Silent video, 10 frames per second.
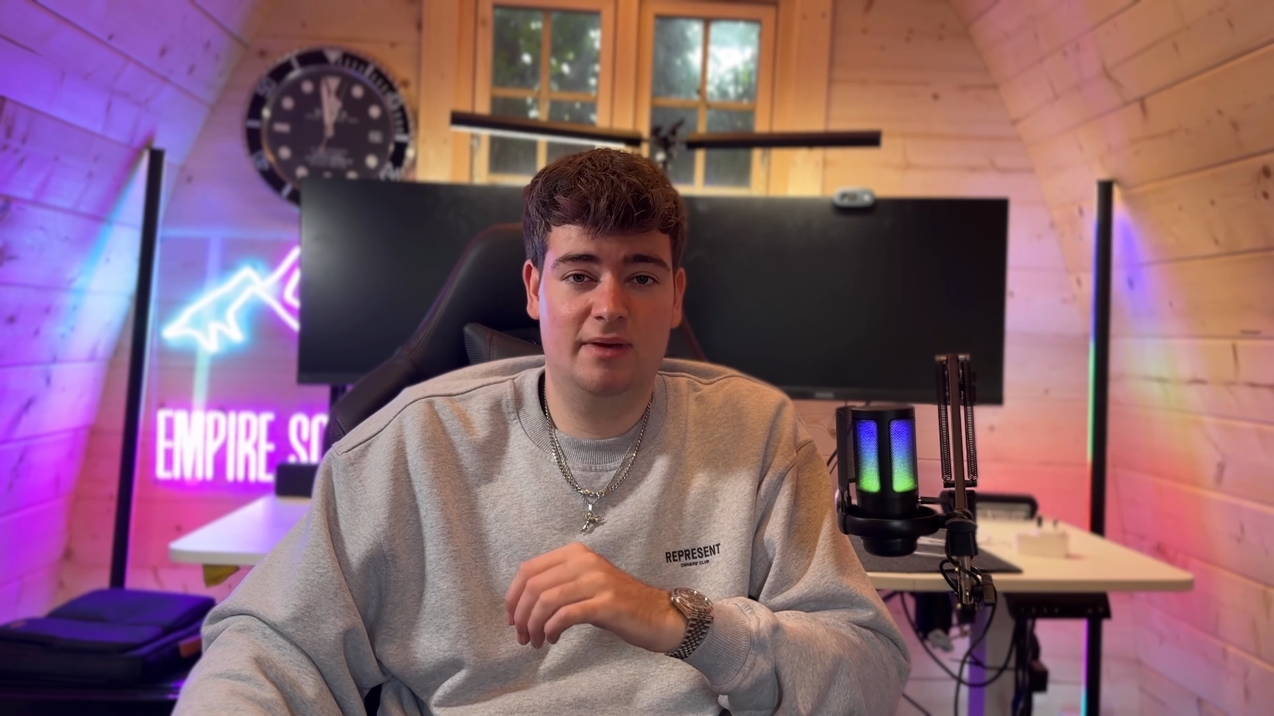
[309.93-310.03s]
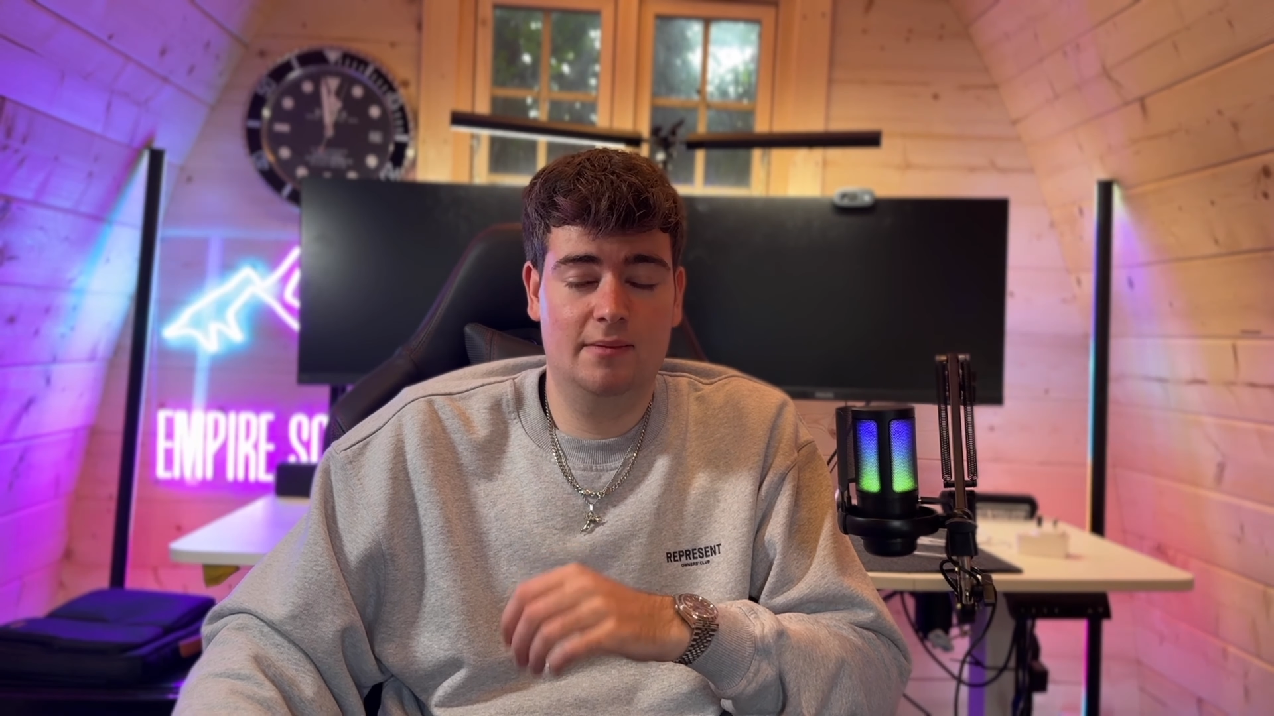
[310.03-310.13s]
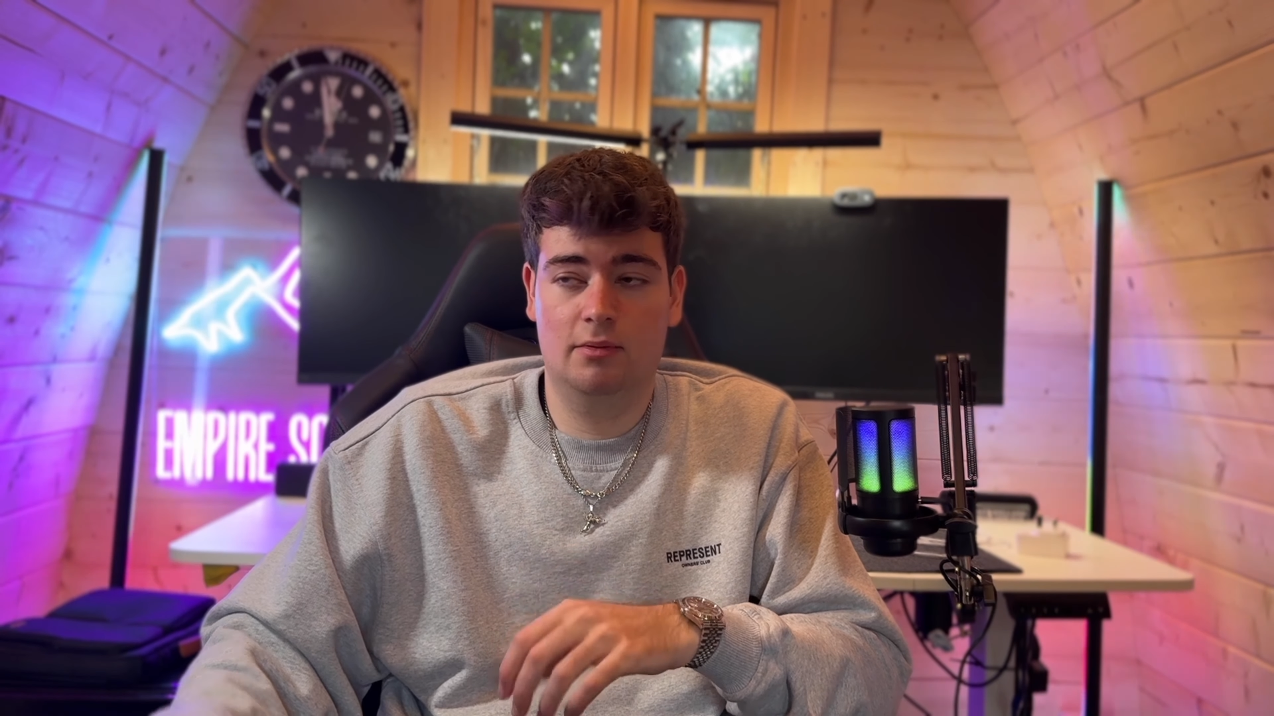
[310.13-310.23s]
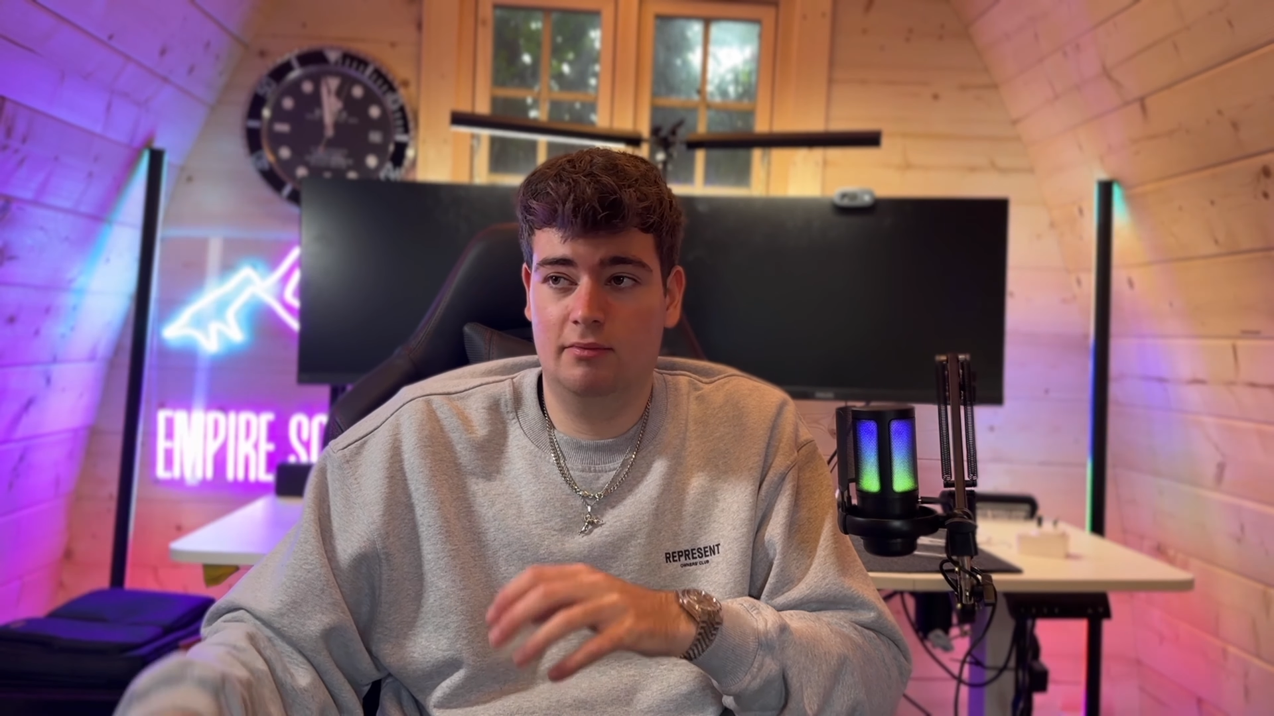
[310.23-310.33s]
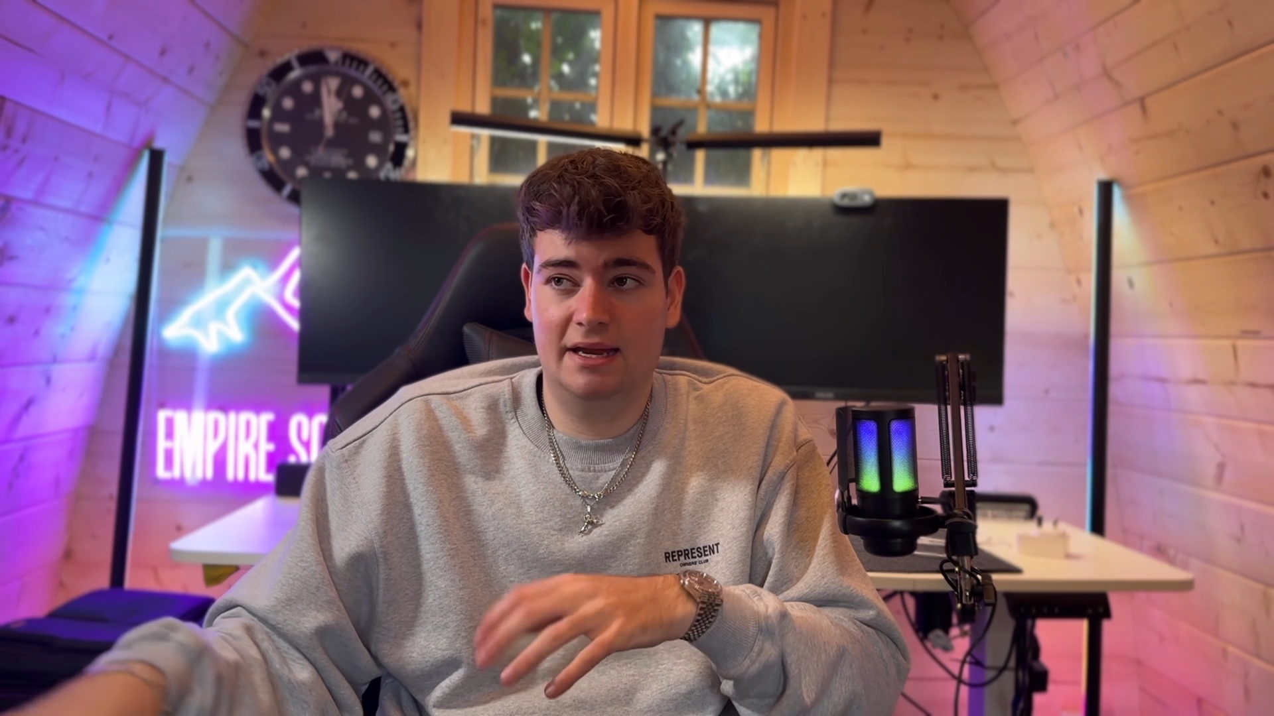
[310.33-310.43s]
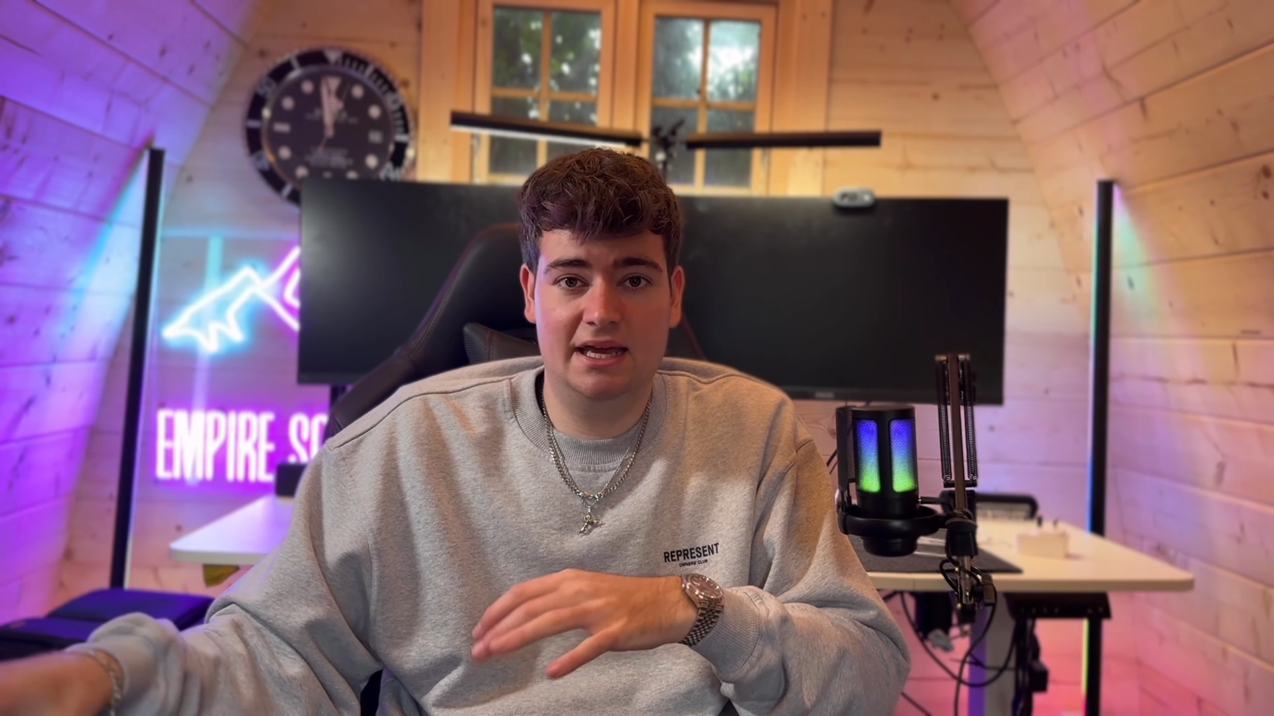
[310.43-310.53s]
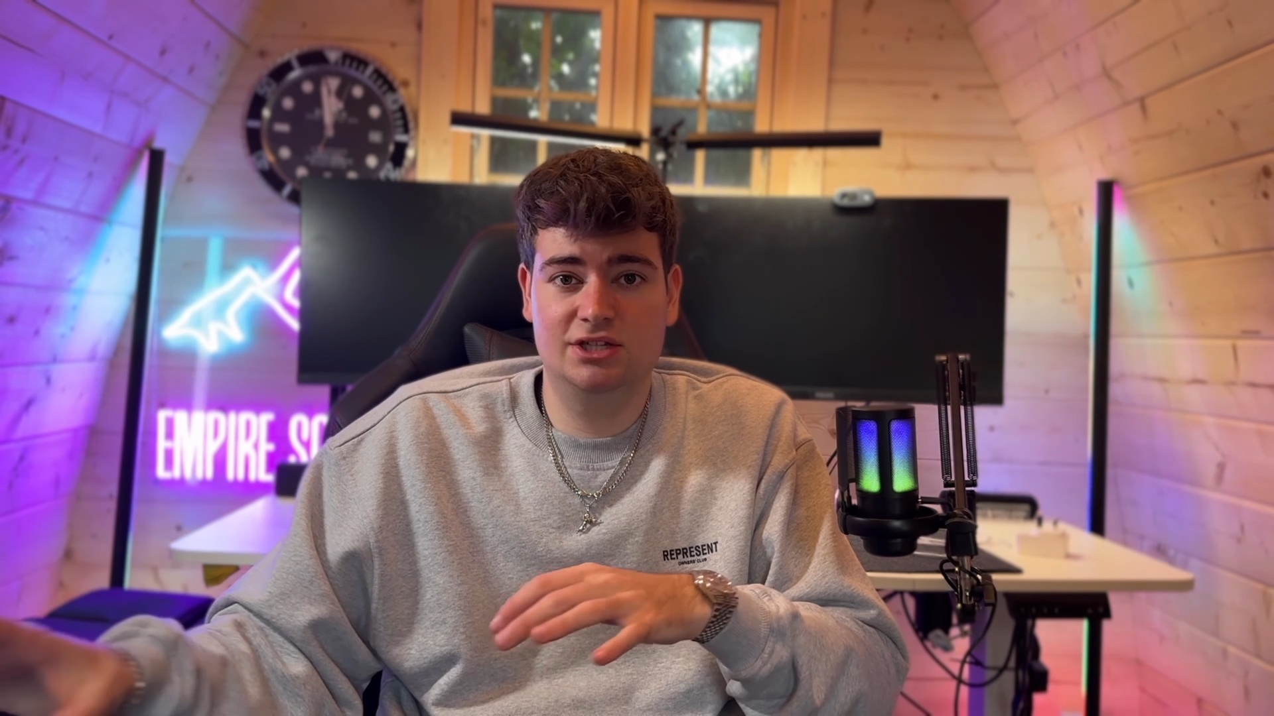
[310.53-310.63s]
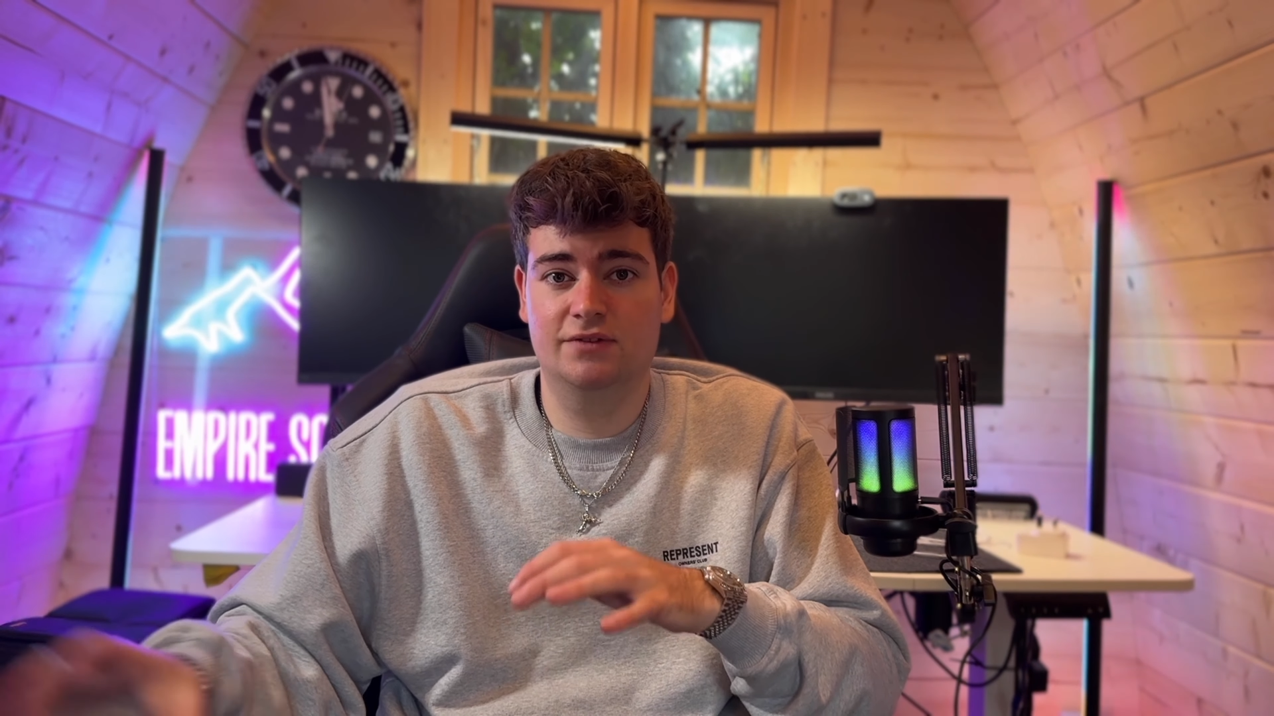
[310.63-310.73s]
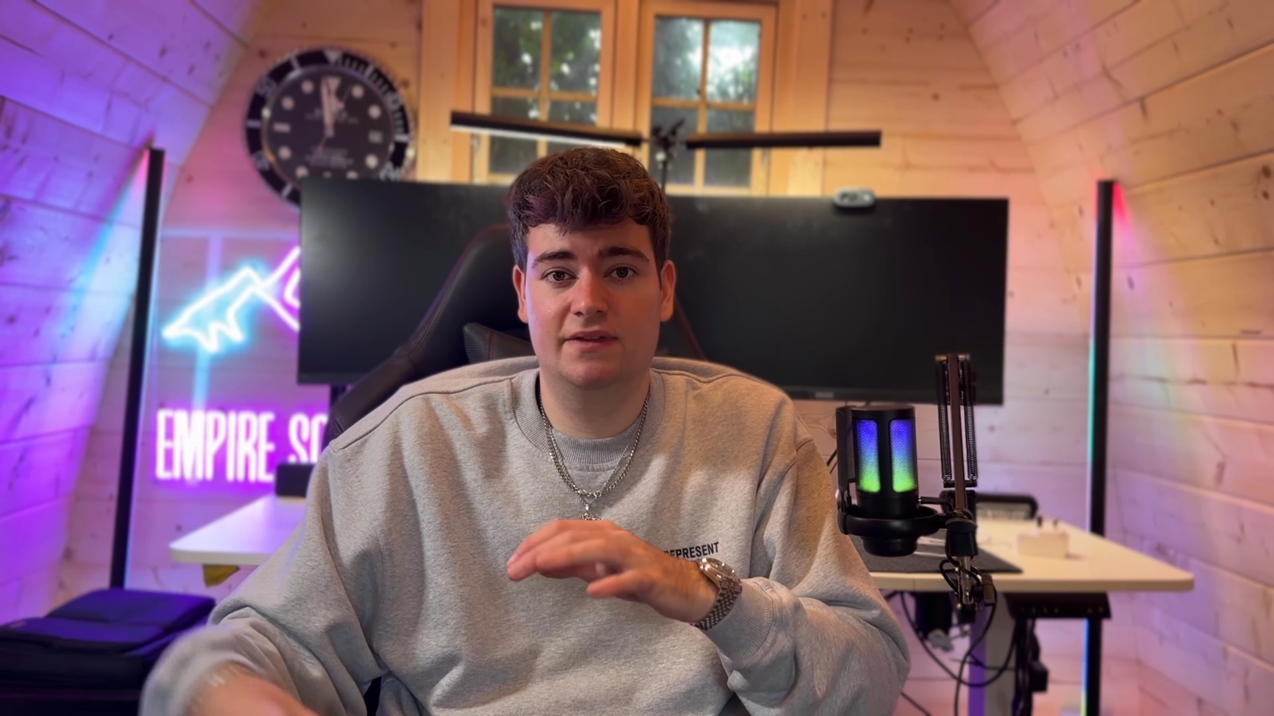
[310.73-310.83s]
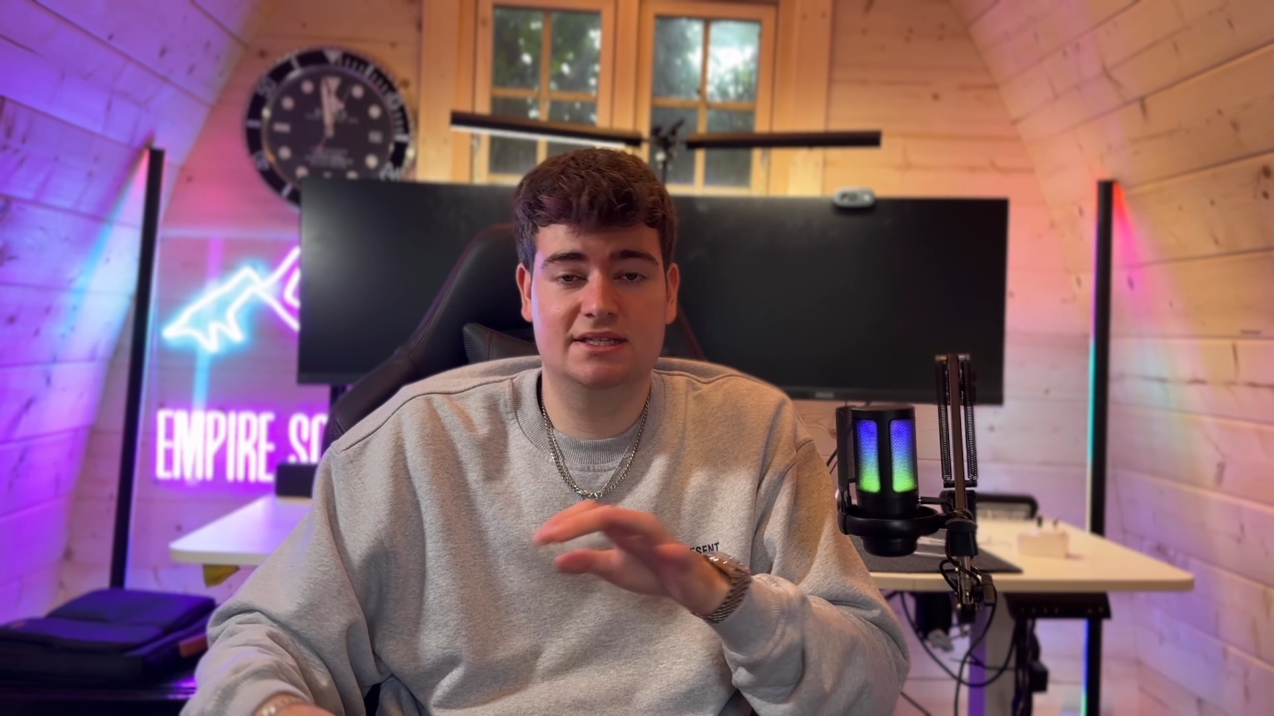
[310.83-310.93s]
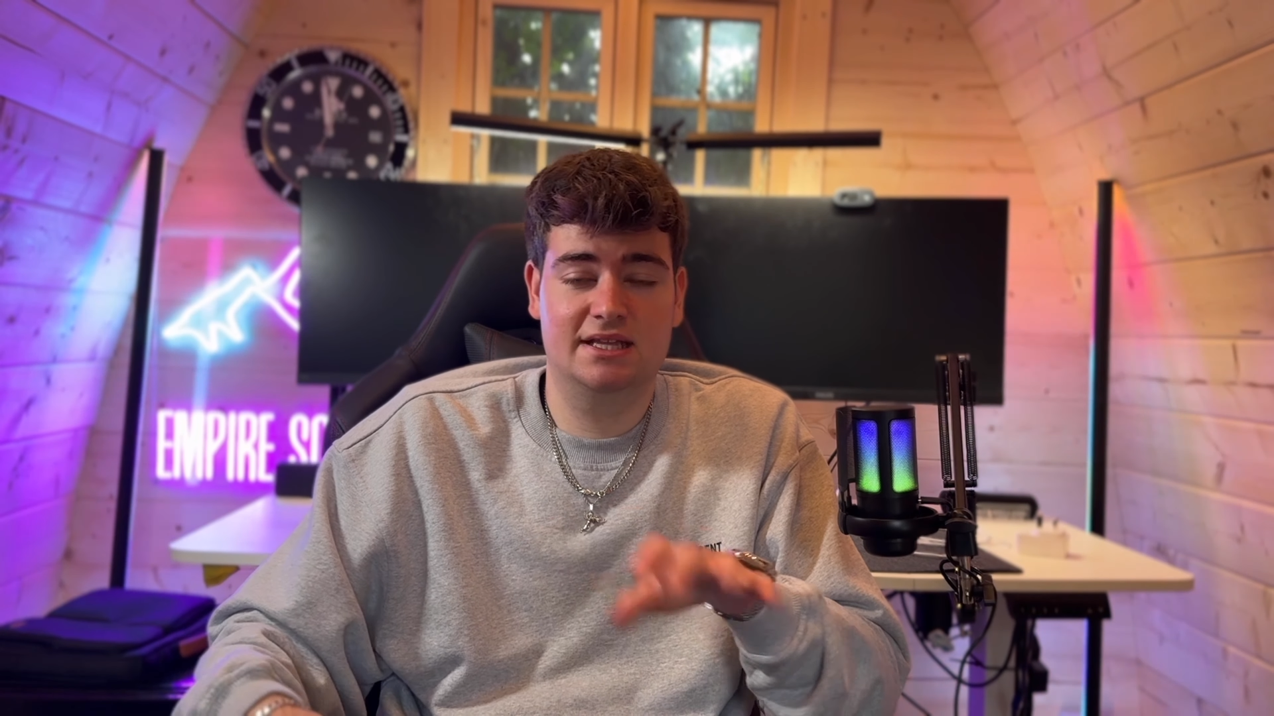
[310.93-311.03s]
people in each of these